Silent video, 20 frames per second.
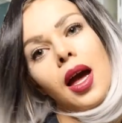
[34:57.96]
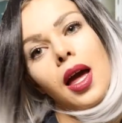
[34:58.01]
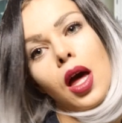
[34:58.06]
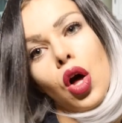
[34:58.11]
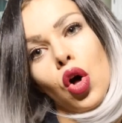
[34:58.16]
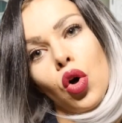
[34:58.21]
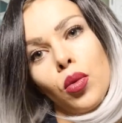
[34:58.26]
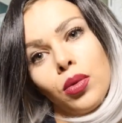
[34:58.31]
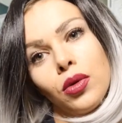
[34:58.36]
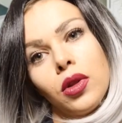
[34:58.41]
I
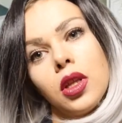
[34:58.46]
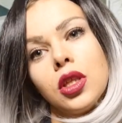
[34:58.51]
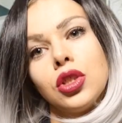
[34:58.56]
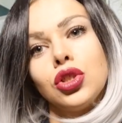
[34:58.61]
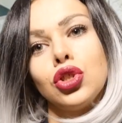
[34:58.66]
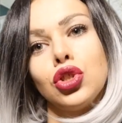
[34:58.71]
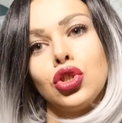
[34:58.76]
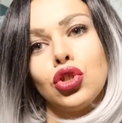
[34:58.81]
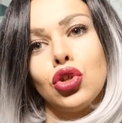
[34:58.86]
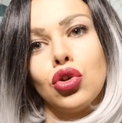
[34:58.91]
hope
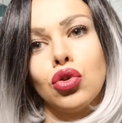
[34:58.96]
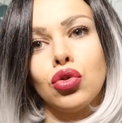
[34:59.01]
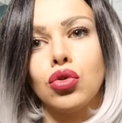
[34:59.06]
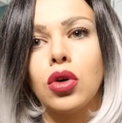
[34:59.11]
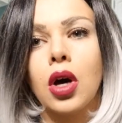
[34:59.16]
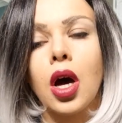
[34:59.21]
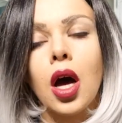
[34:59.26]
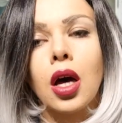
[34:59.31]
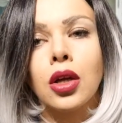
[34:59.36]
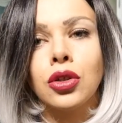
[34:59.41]
that
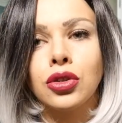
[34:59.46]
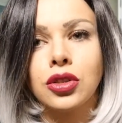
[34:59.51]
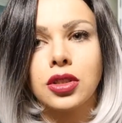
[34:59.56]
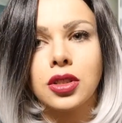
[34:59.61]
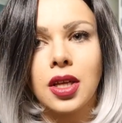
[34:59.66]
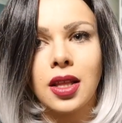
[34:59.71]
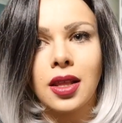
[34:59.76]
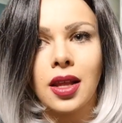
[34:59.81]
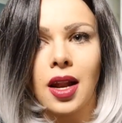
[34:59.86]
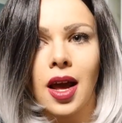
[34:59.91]
you
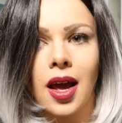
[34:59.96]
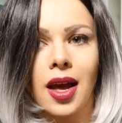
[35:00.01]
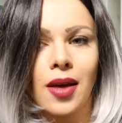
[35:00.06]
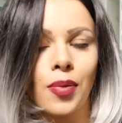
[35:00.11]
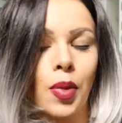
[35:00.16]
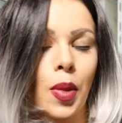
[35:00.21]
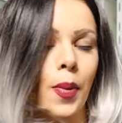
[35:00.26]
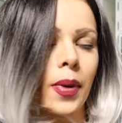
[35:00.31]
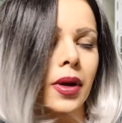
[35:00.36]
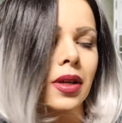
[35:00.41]
understand that I
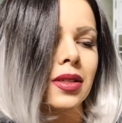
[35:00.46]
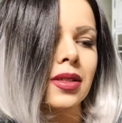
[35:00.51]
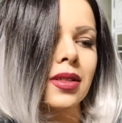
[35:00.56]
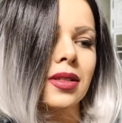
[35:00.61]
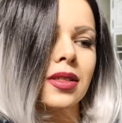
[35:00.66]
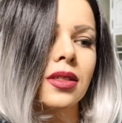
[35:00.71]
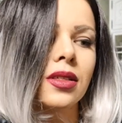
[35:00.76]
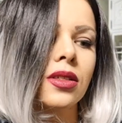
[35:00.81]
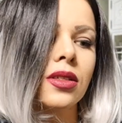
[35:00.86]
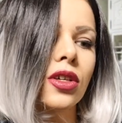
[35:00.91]
am the
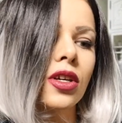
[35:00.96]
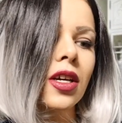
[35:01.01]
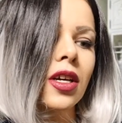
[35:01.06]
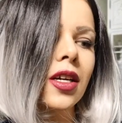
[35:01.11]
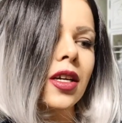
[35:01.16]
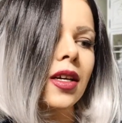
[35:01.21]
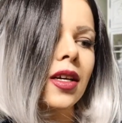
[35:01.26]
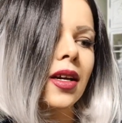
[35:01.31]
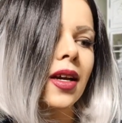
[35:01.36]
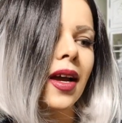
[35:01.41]
best
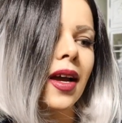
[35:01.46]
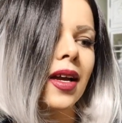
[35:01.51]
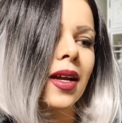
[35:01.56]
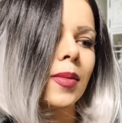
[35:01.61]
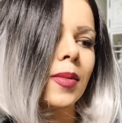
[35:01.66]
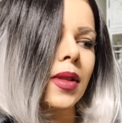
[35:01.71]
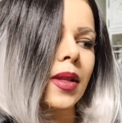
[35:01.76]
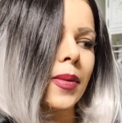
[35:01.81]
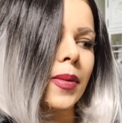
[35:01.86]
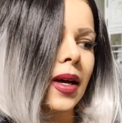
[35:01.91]
sister.
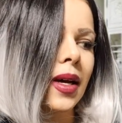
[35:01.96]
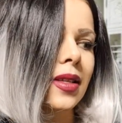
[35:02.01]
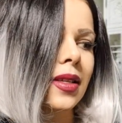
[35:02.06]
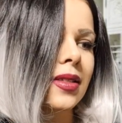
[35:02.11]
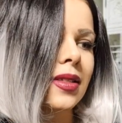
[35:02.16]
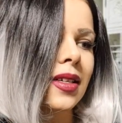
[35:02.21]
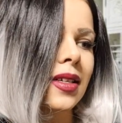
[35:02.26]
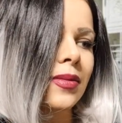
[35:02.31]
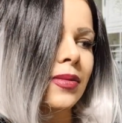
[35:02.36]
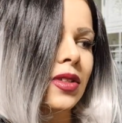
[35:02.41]
I am the
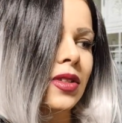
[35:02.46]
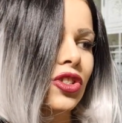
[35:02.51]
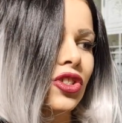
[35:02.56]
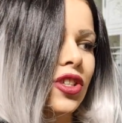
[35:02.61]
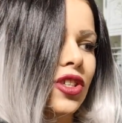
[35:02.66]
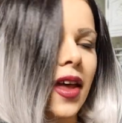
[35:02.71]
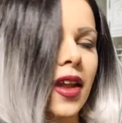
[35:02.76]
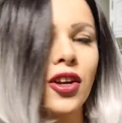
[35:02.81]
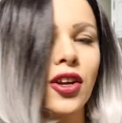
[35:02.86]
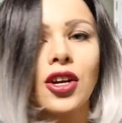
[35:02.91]
best. I'm the
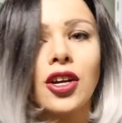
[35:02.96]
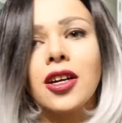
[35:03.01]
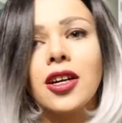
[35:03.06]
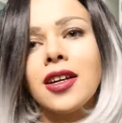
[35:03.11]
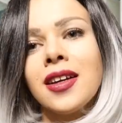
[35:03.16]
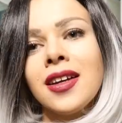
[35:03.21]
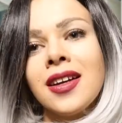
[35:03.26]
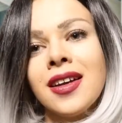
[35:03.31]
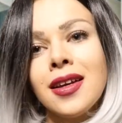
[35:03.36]
Jenner.